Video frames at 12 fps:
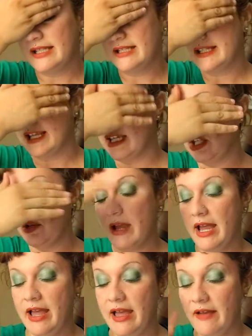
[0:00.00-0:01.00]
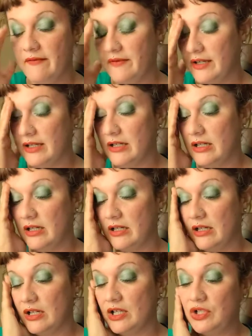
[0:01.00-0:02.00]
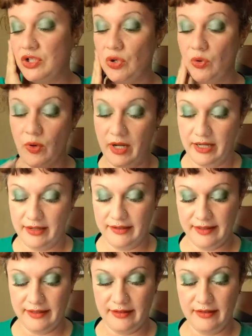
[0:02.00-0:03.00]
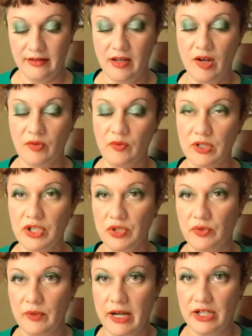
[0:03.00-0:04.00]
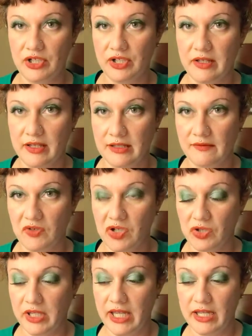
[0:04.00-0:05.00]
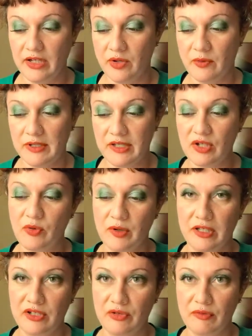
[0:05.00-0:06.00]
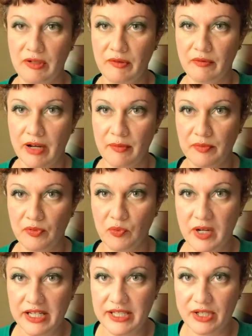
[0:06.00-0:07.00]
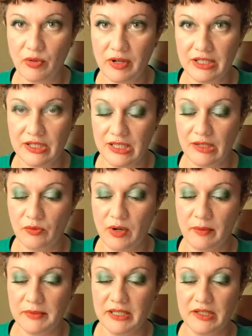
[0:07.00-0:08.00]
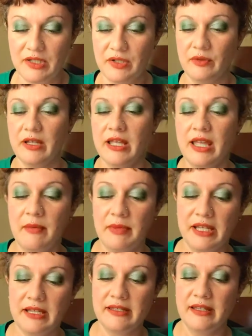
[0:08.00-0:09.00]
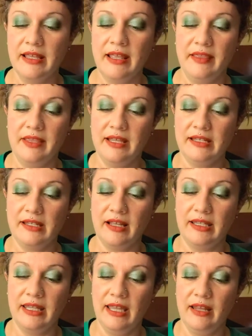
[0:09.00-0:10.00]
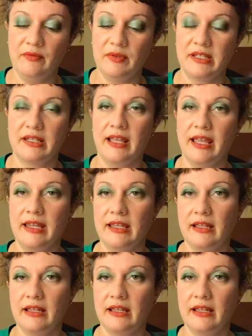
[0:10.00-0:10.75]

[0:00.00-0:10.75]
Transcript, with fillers: it's like you have a choice on which direction this volcano is going to erupt or what it's going to erupt into because this again was like